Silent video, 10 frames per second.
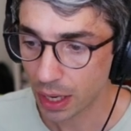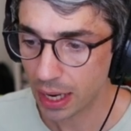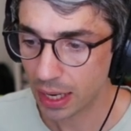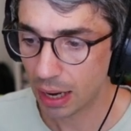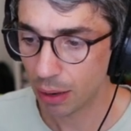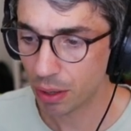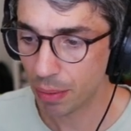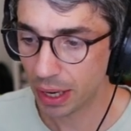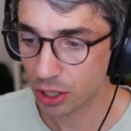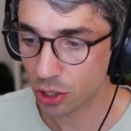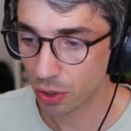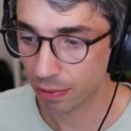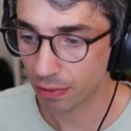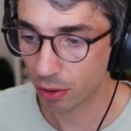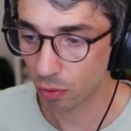And I want to make
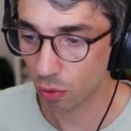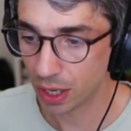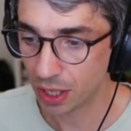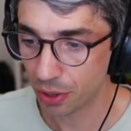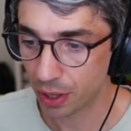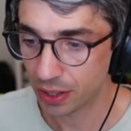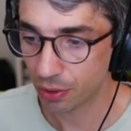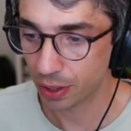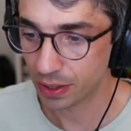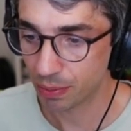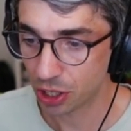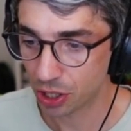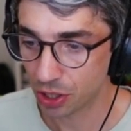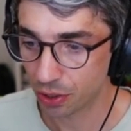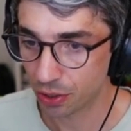sure I've got Ray Trace
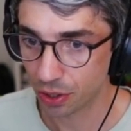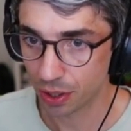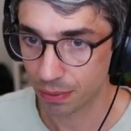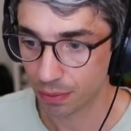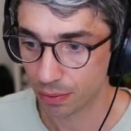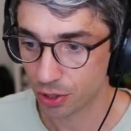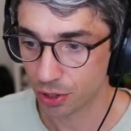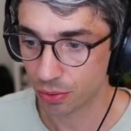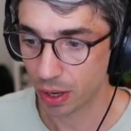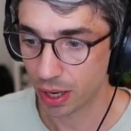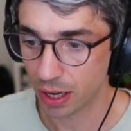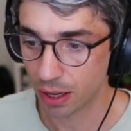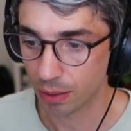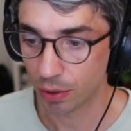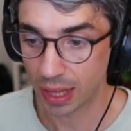Transmission turned on, which is right
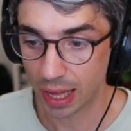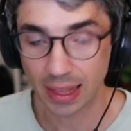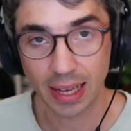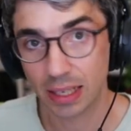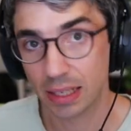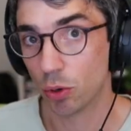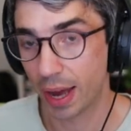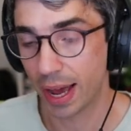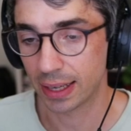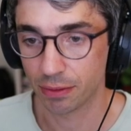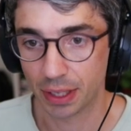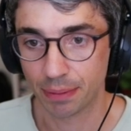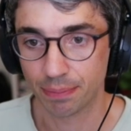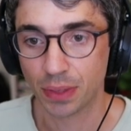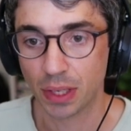here. Without that, it won't
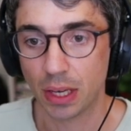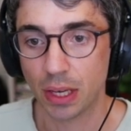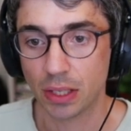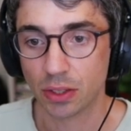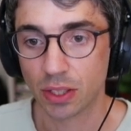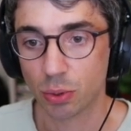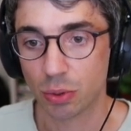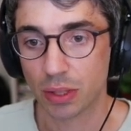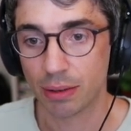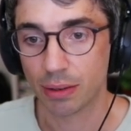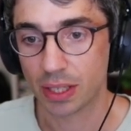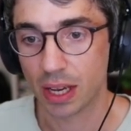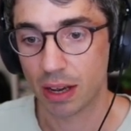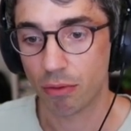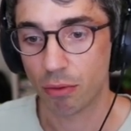activate. This will allow us
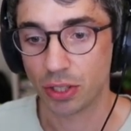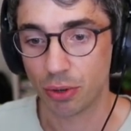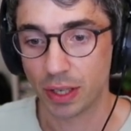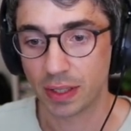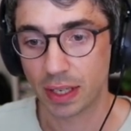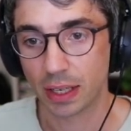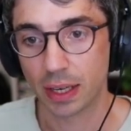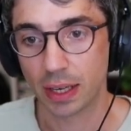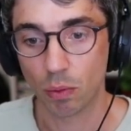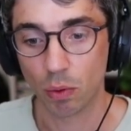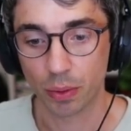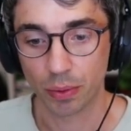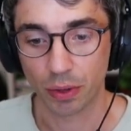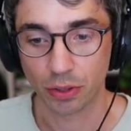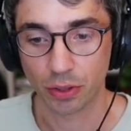to have ray tracing at work
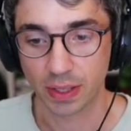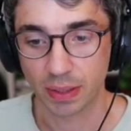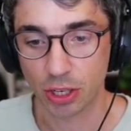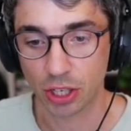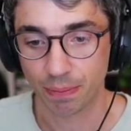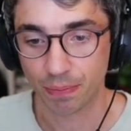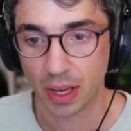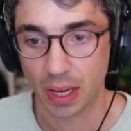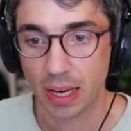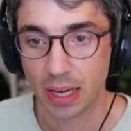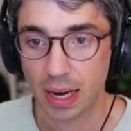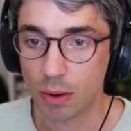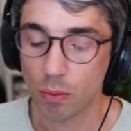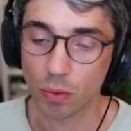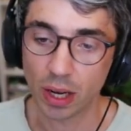with our transmission.
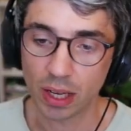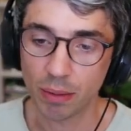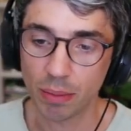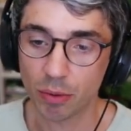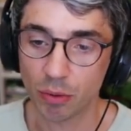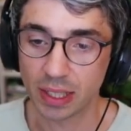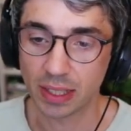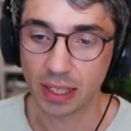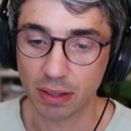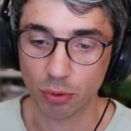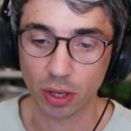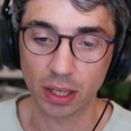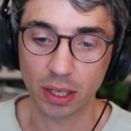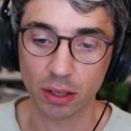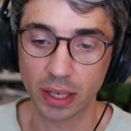Now, we're not going to be able to really through
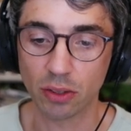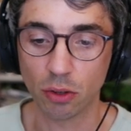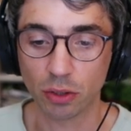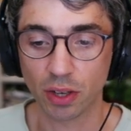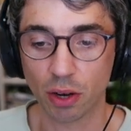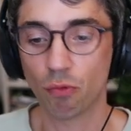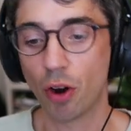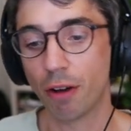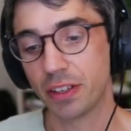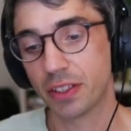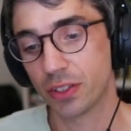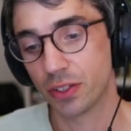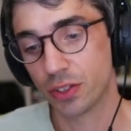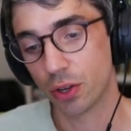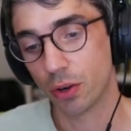clearly as long as our roughness
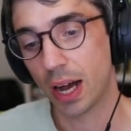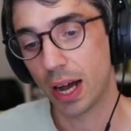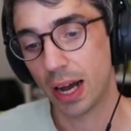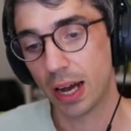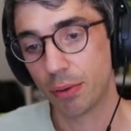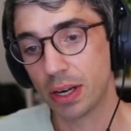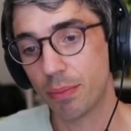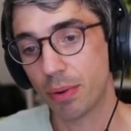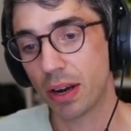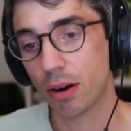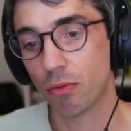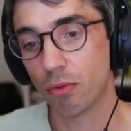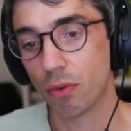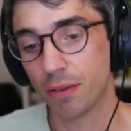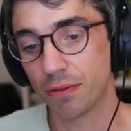is so high. We need to bring our
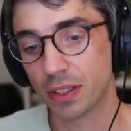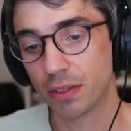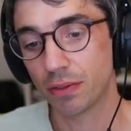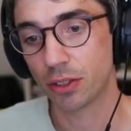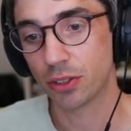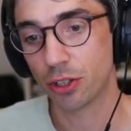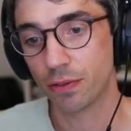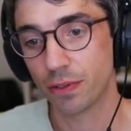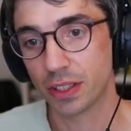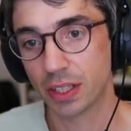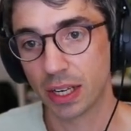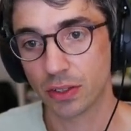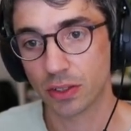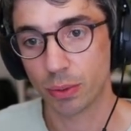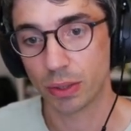roughness of our surface
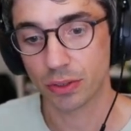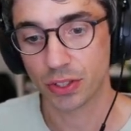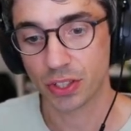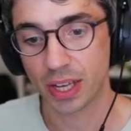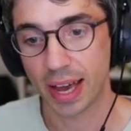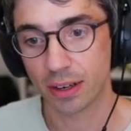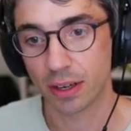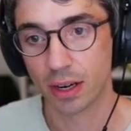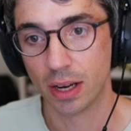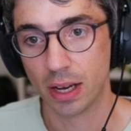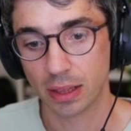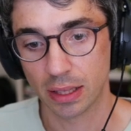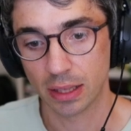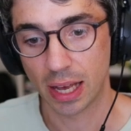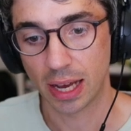down so we don't scatter
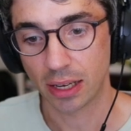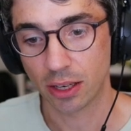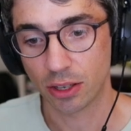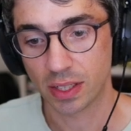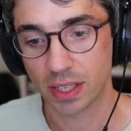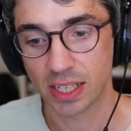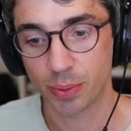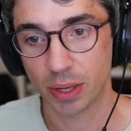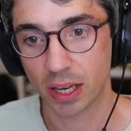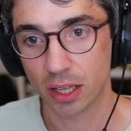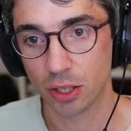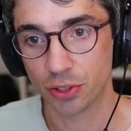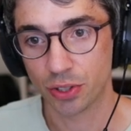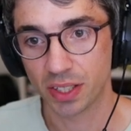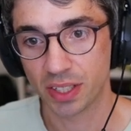the light. You can see as we get
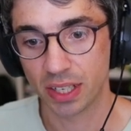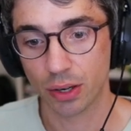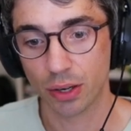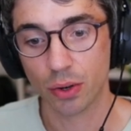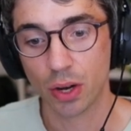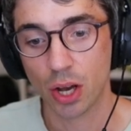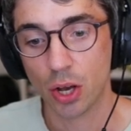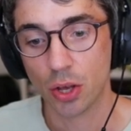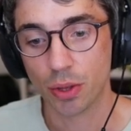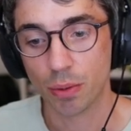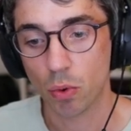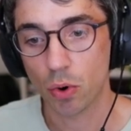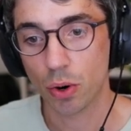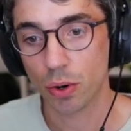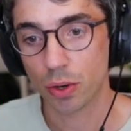closer to 0, the
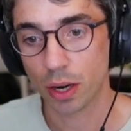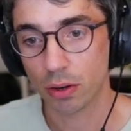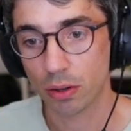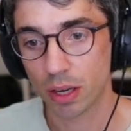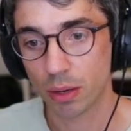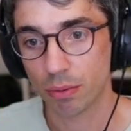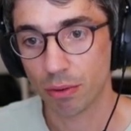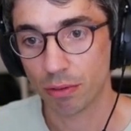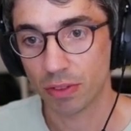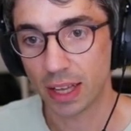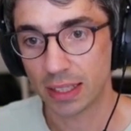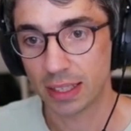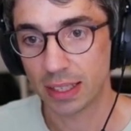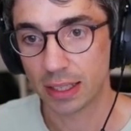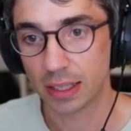more not only are we
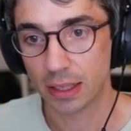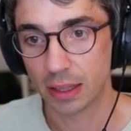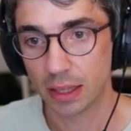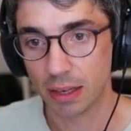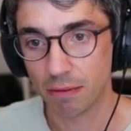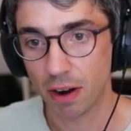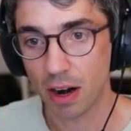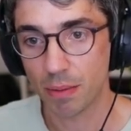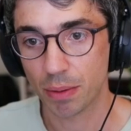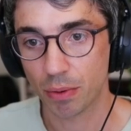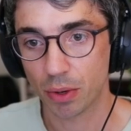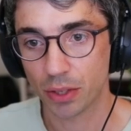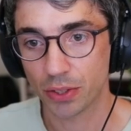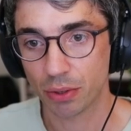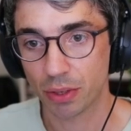reflecting the environment, but
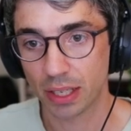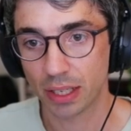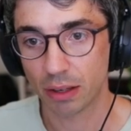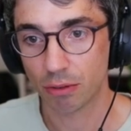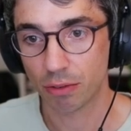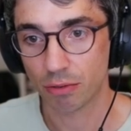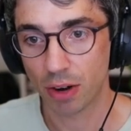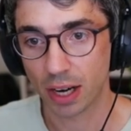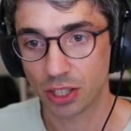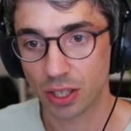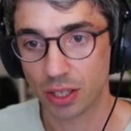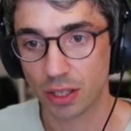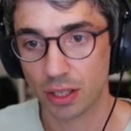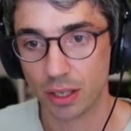we're also getting refraction